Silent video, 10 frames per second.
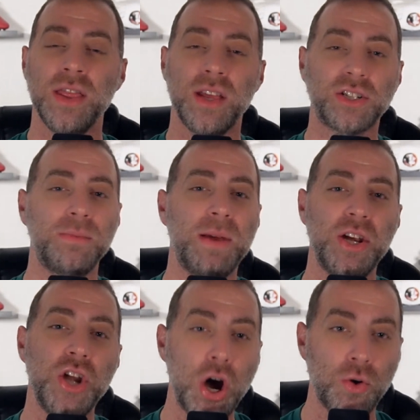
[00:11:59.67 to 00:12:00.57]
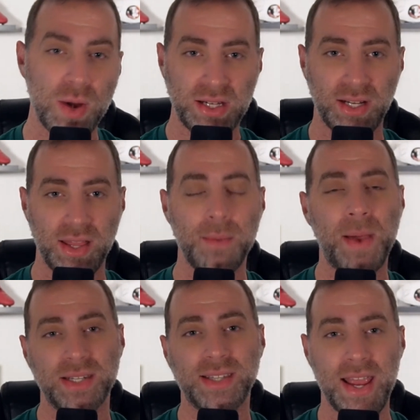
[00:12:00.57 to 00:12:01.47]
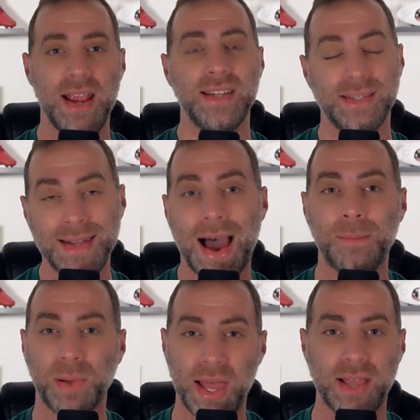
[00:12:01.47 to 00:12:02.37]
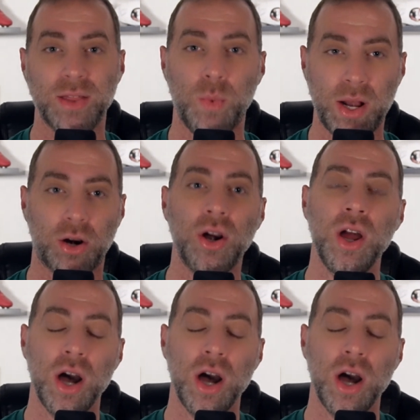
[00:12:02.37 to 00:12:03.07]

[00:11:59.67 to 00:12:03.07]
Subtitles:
There should be no reason that Penn State is not playing the winner